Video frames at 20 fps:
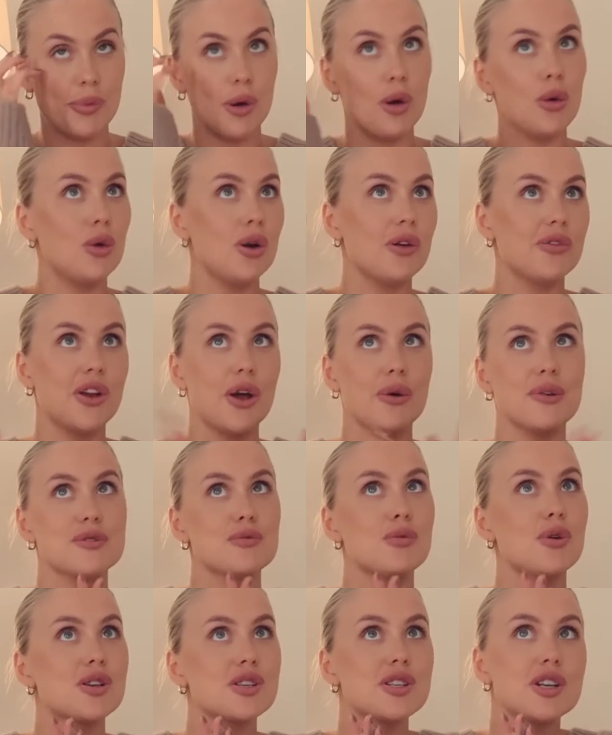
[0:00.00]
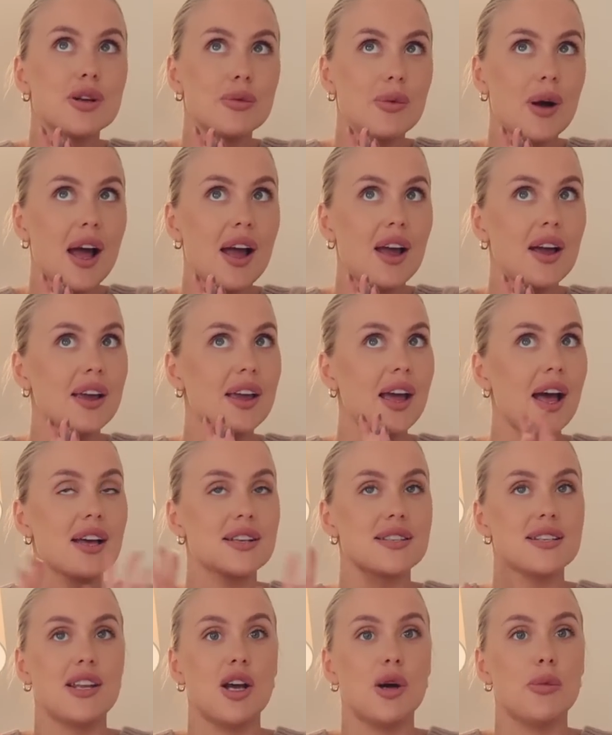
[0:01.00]
Put all of Noah's washing away,
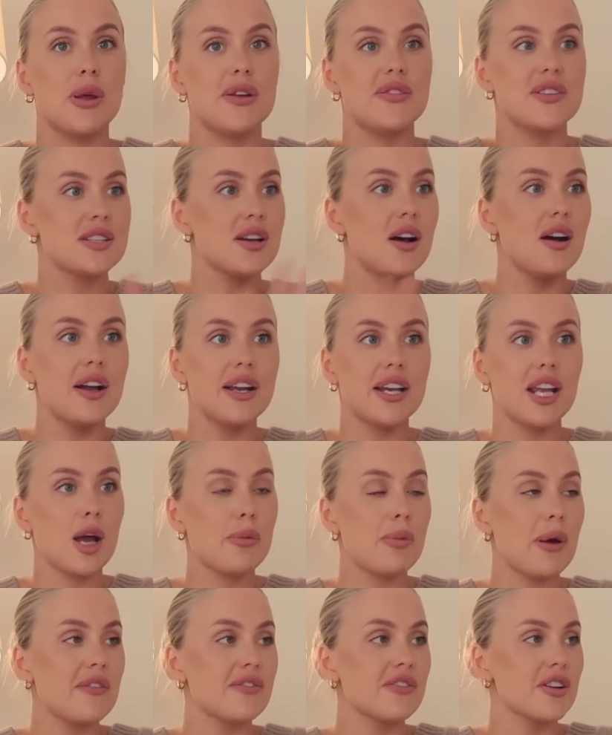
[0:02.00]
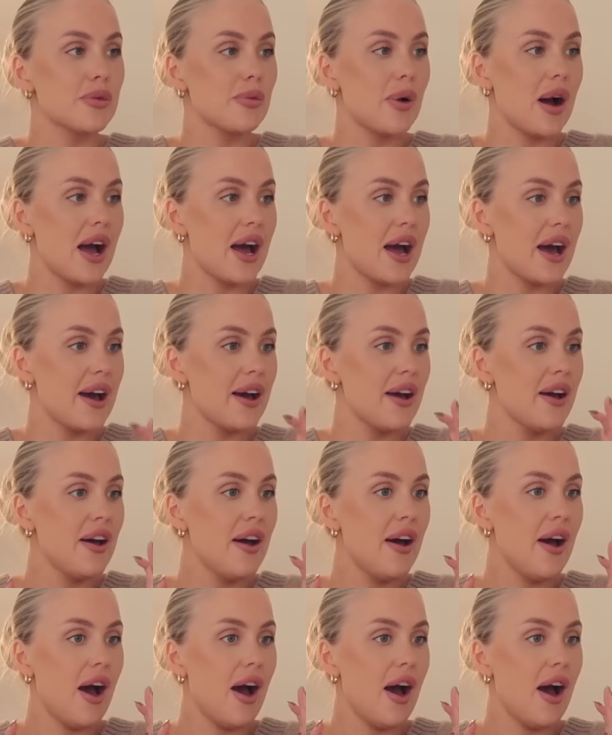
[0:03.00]
had a little bit of a tidy up everywhere.